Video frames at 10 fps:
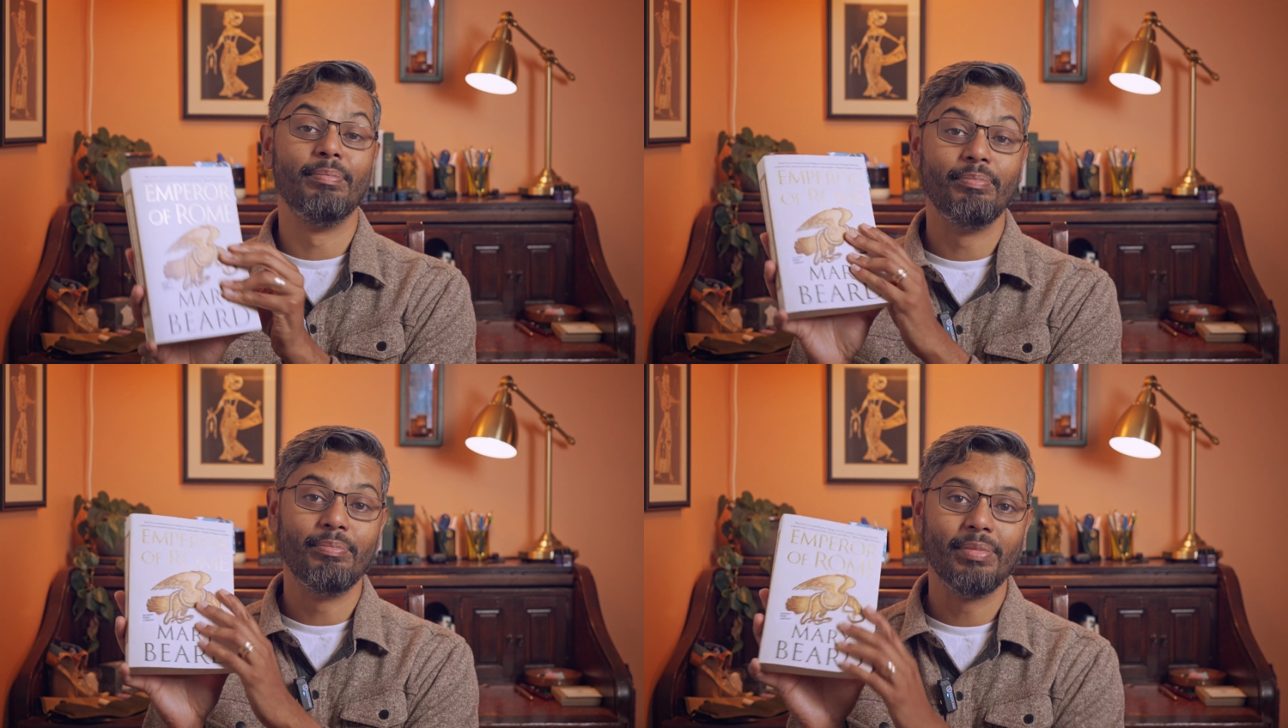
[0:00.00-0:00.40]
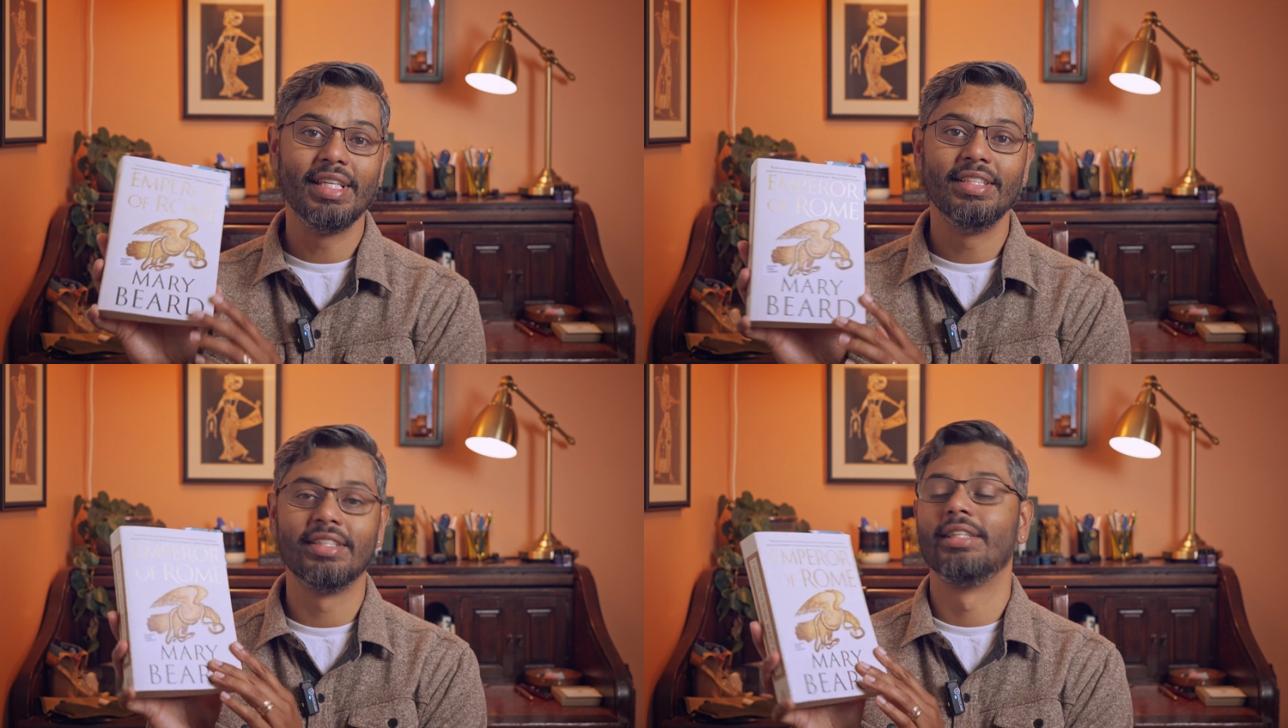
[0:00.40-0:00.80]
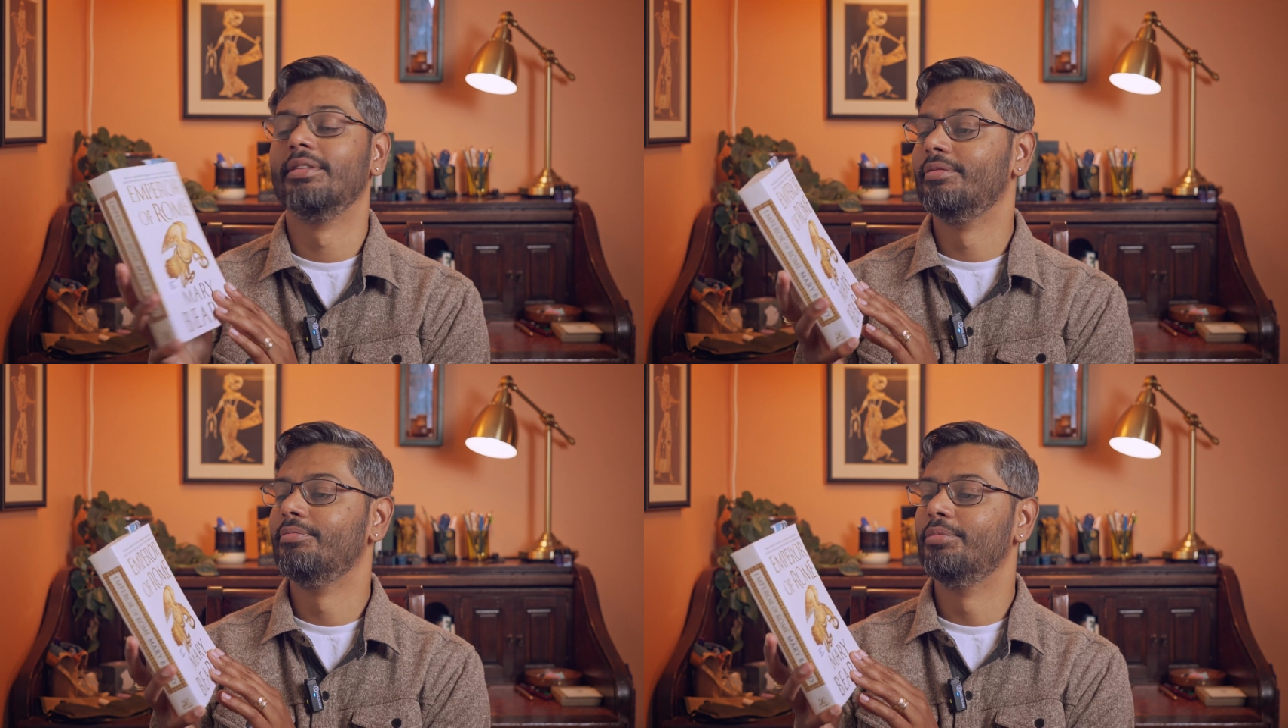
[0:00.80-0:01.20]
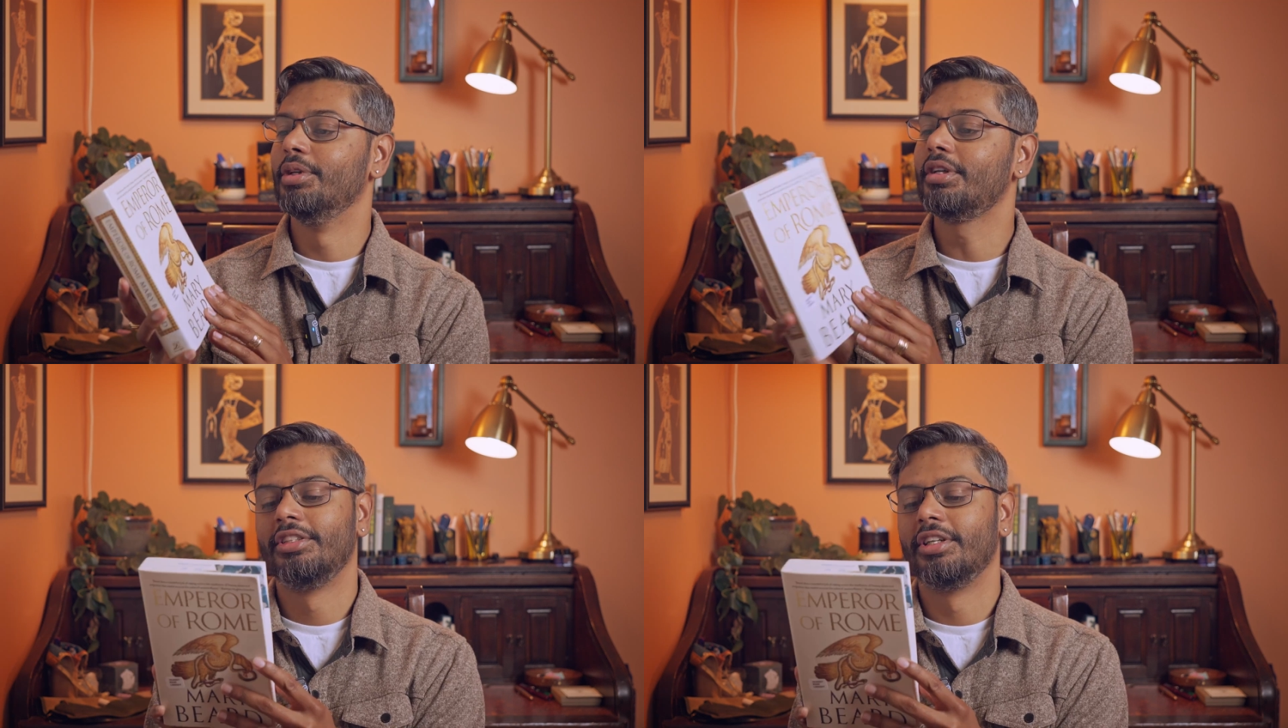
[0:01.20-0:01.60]
amazing
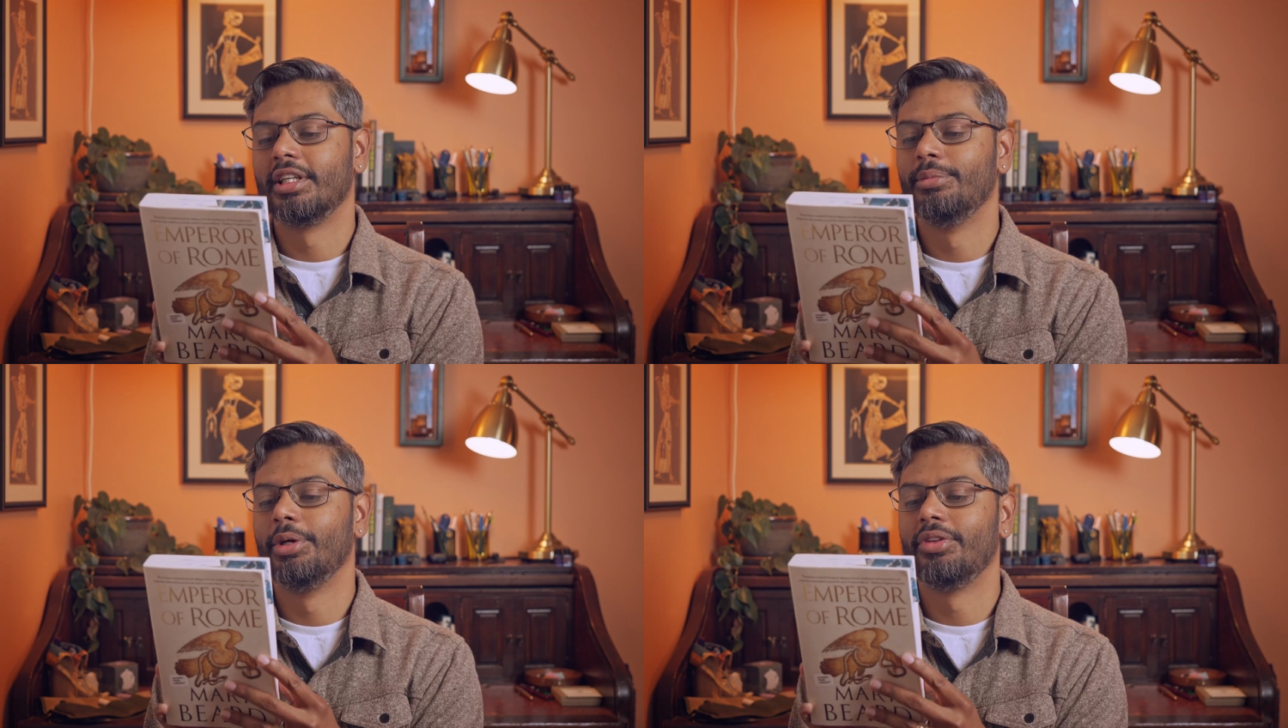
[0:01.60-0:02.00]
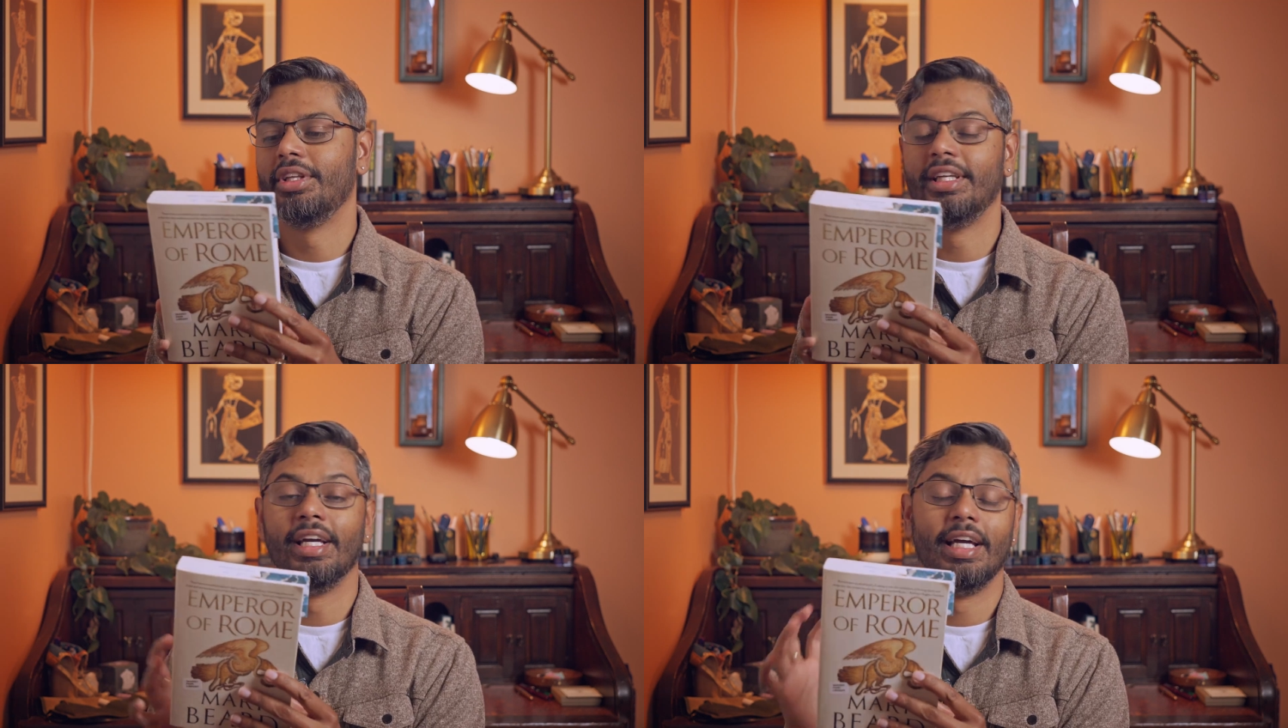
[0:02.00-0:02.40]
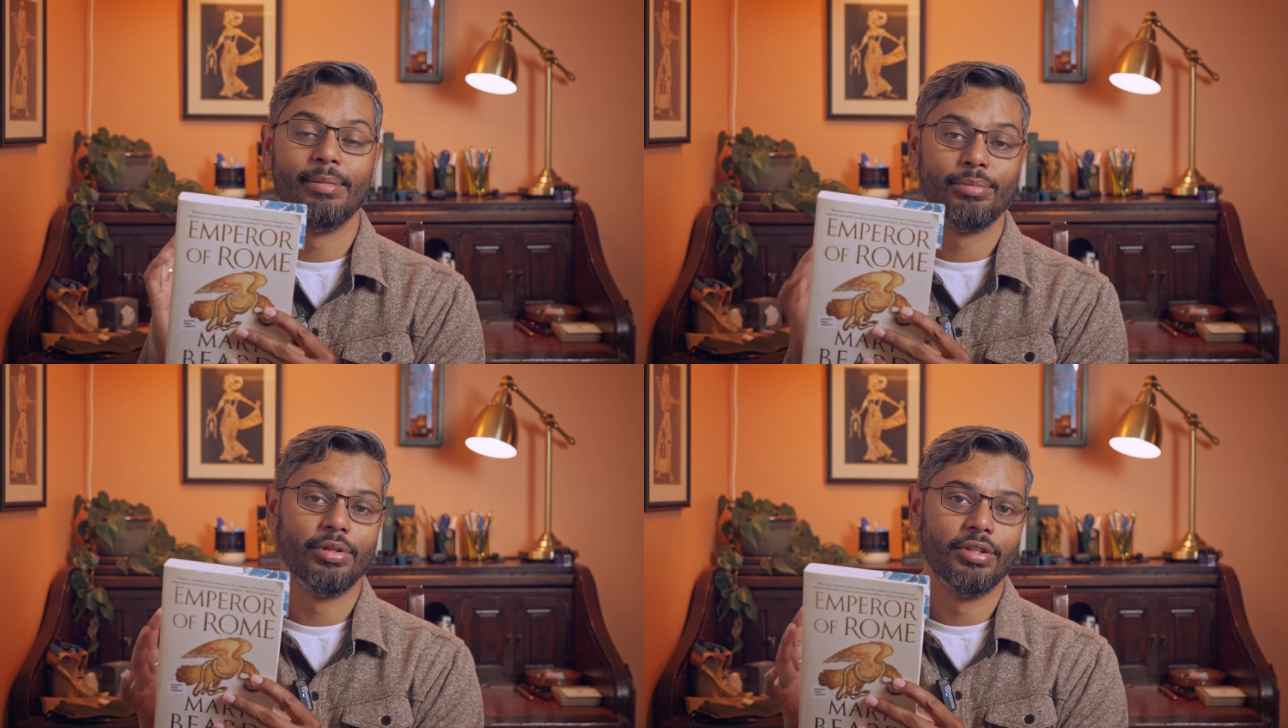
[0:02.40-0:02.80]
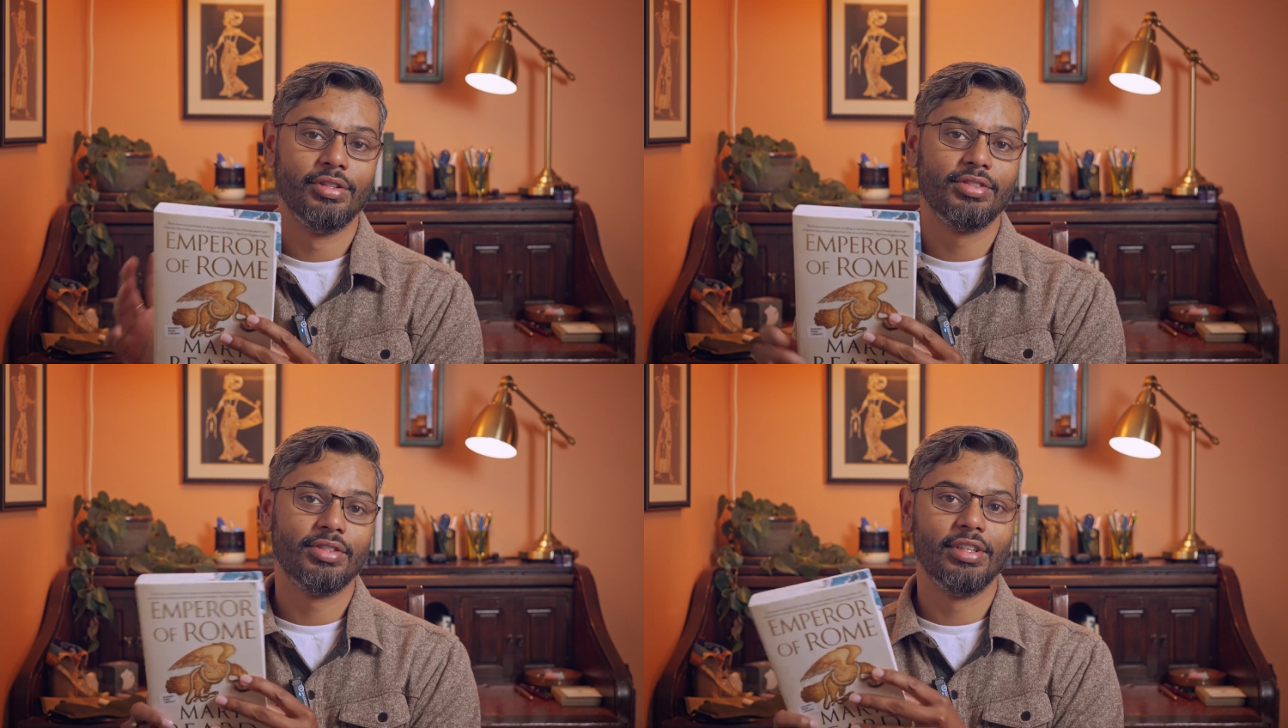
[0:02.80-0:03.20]
book talking about the
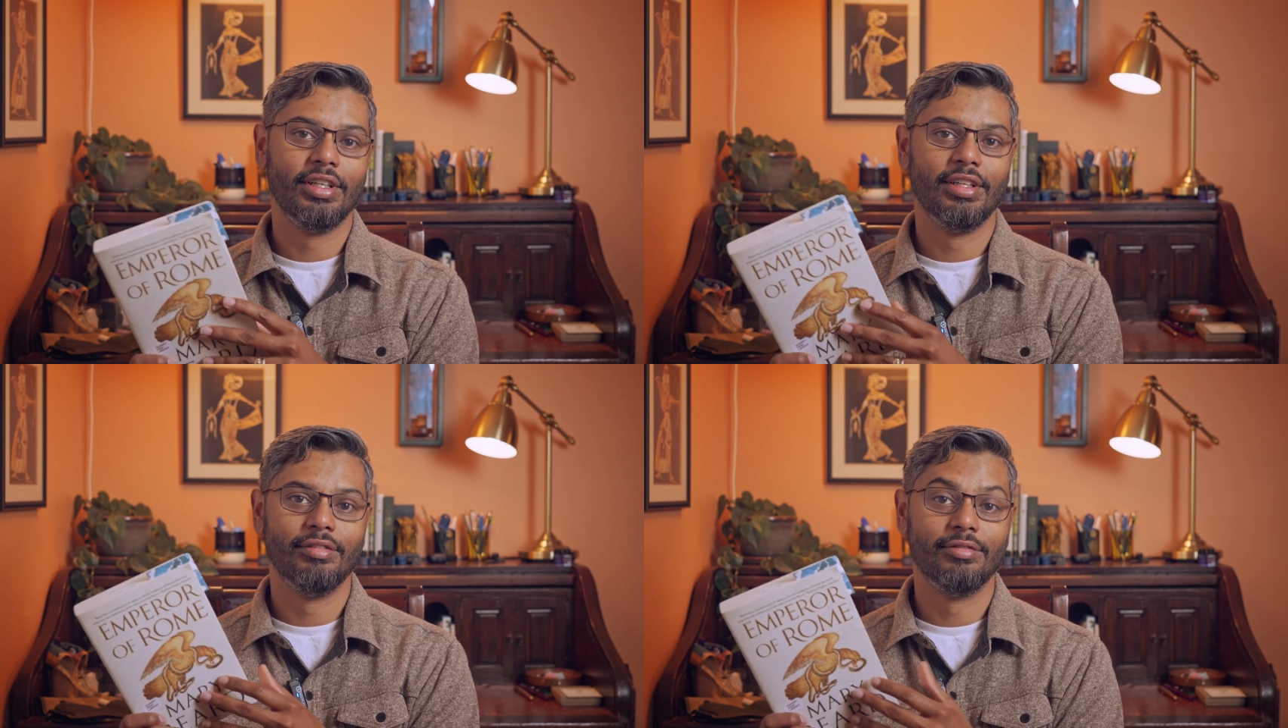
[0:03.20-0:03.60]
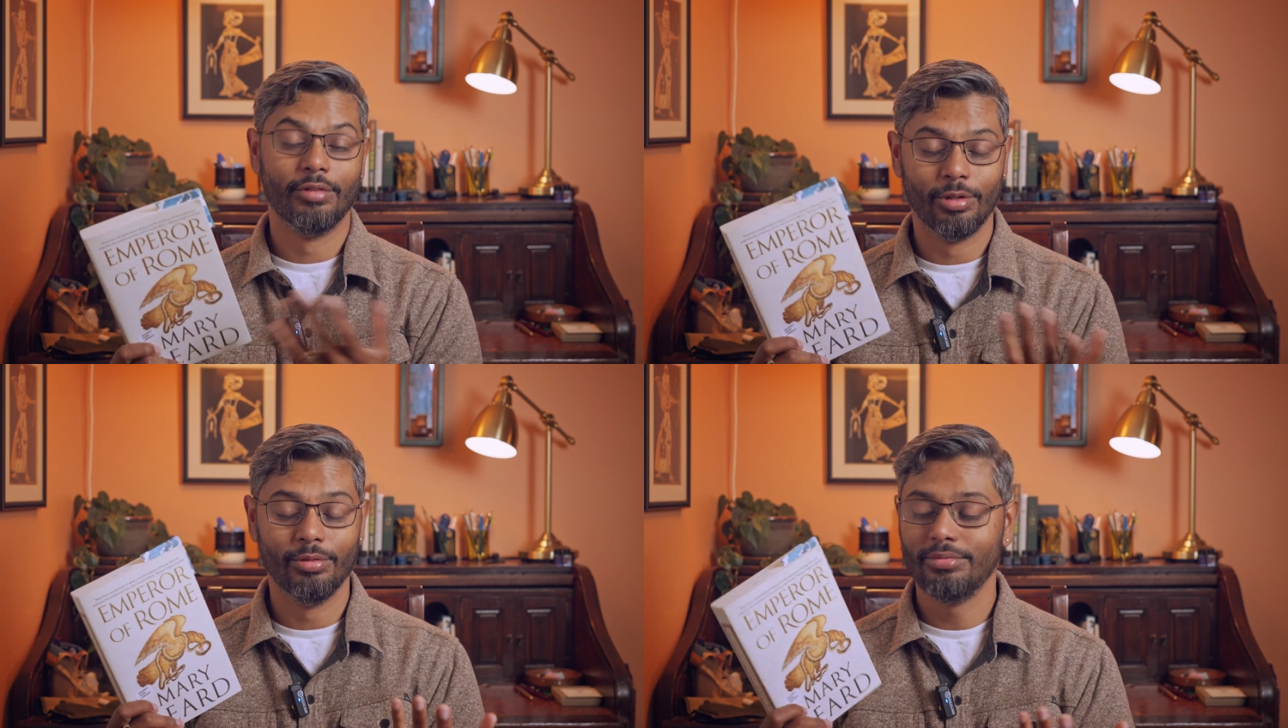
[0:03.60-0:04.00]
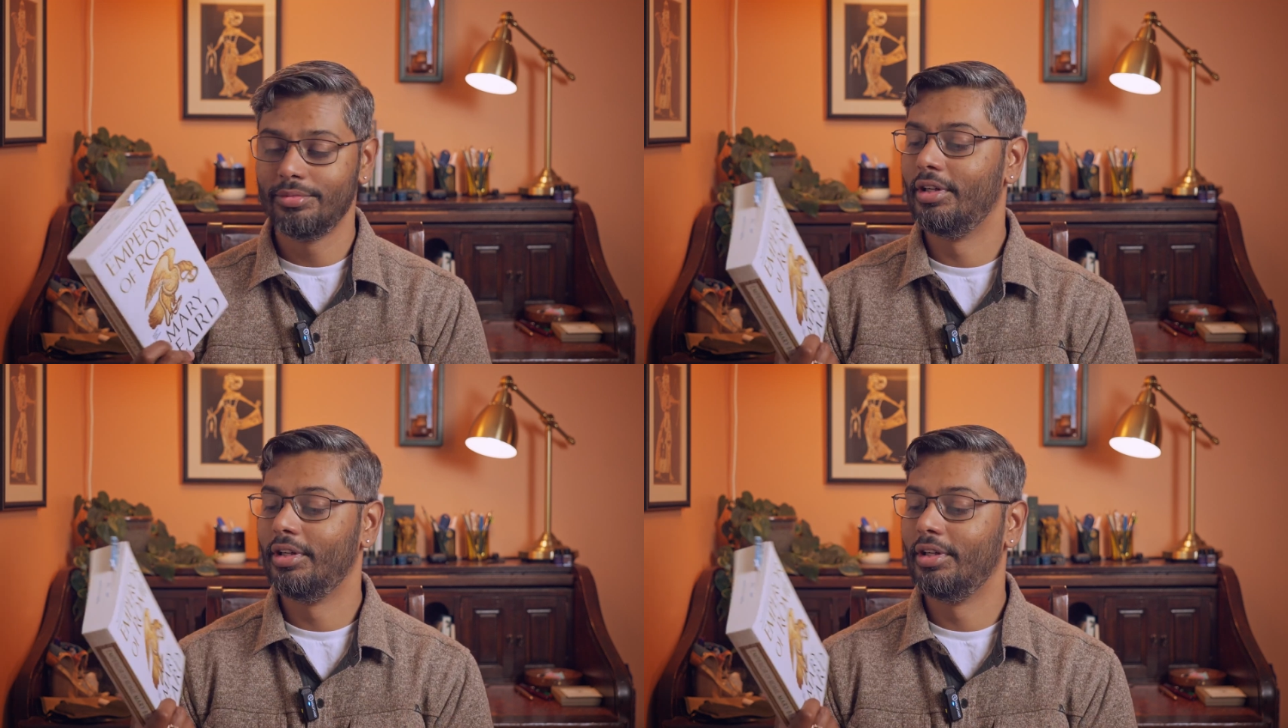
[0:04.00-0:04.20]
emperors of Rome.